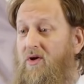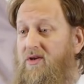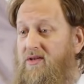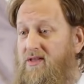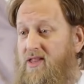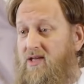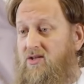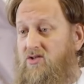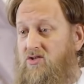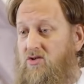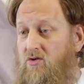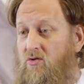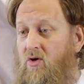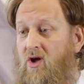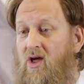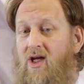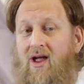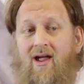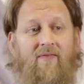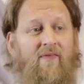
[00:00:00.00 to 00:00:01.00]
what did they
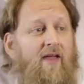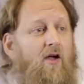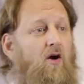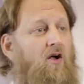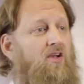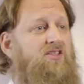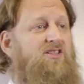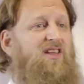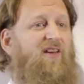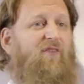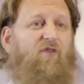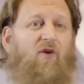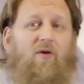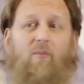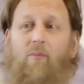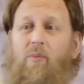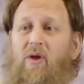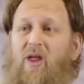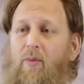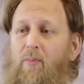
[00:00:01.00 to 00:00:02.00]
do? They got
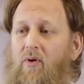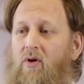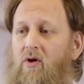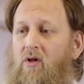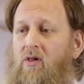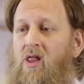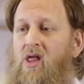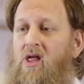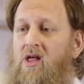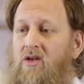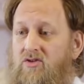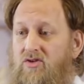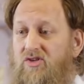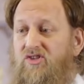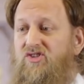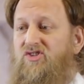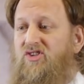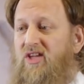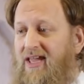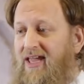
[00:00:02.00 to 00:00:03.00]
different people
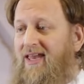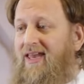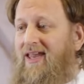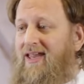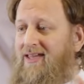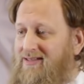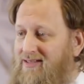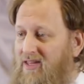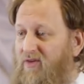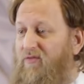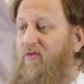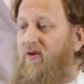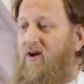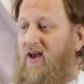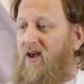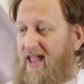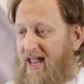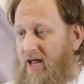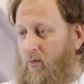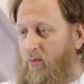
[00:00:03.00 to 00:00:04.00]
to sing it in
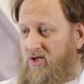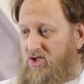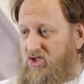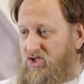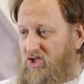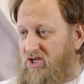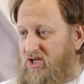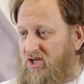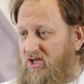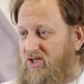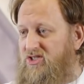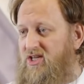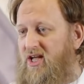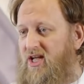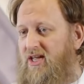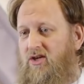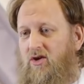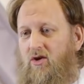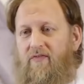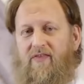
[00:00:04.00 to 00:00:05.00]
different languages.
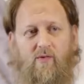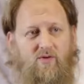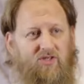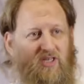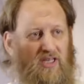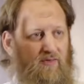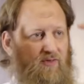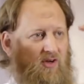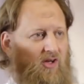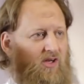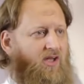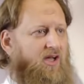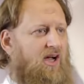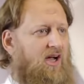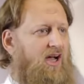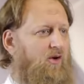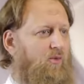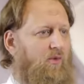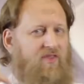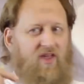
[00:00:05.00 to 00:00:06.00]
And, you know, there was even a
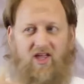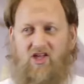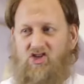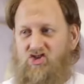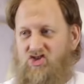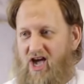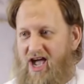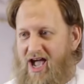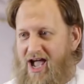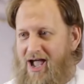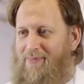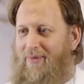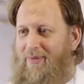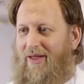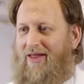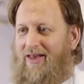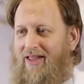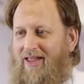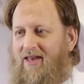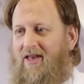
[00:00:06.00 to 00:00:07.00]
girl with hijab
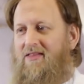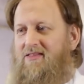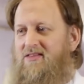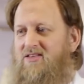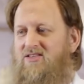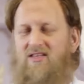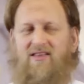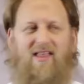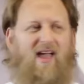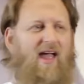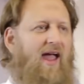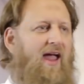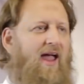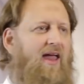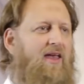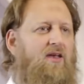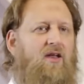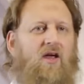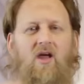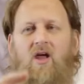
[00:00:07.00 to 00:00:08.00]
in it and this and that.
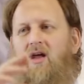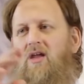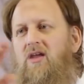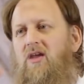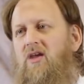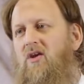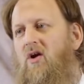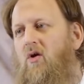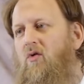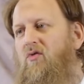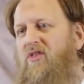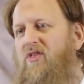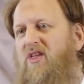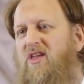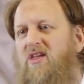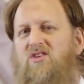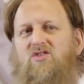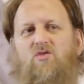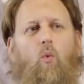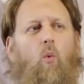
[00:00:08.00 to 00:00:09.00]
And, you know,
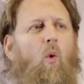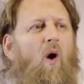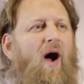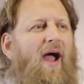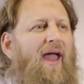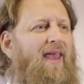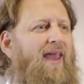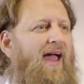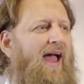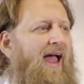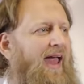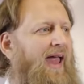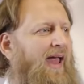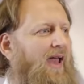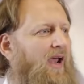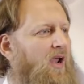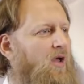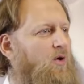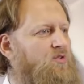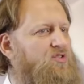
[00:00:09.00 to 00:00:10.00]
these white
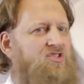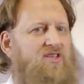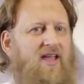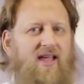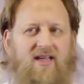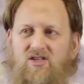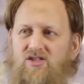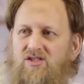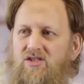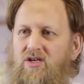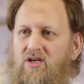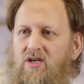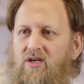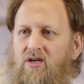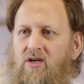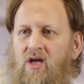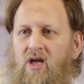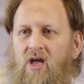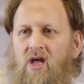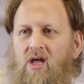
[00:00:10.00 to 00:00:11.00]

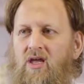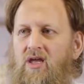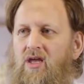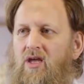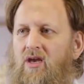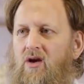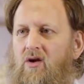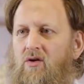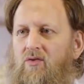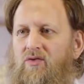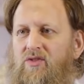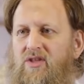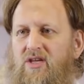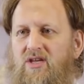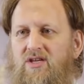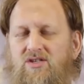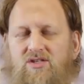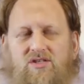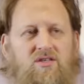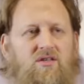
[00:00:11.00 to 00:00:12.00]
Anglo-Saxon,
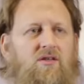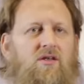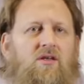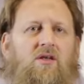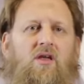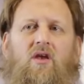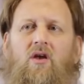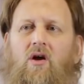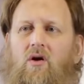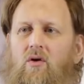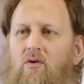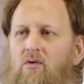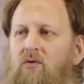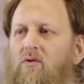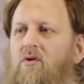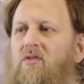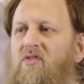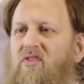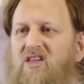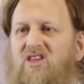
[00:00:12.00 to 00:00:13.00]

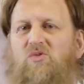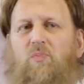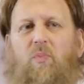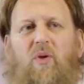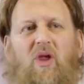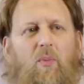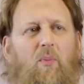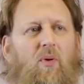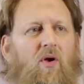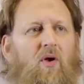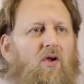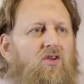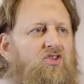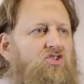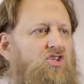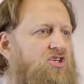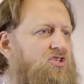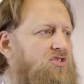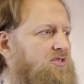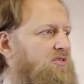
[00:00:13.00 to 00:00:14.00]
these people
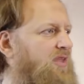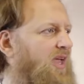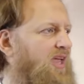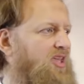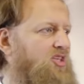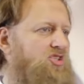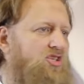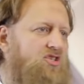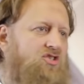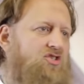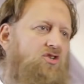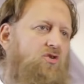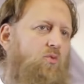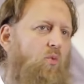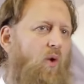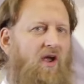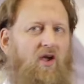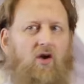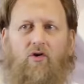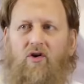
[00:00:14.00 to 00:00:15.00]
just, they just
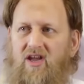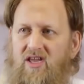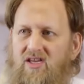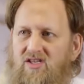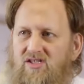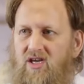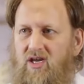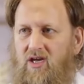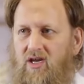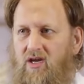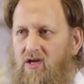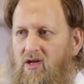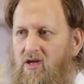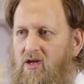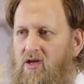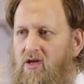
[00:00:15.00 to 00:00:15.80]
went crazy,